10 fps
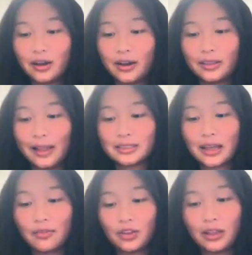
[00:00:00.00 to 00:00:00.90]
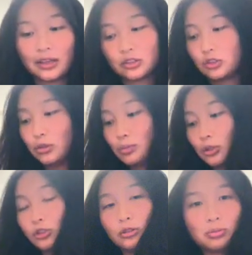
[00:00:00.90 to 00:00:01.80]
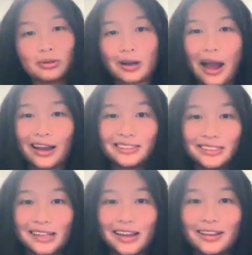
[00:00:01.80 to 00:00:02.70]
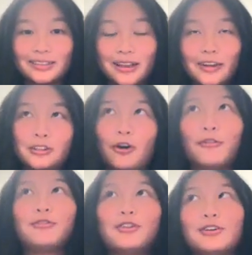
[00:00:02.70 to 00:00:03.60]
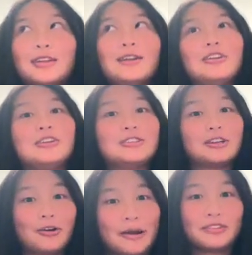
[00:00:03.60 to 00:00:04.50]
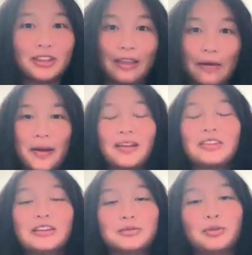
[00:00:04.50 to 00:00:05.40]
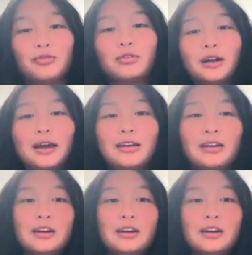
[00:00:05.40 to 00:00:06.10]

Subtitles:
unless I feel like it's super, super high stakes, I don't feel the need to know everything about things before I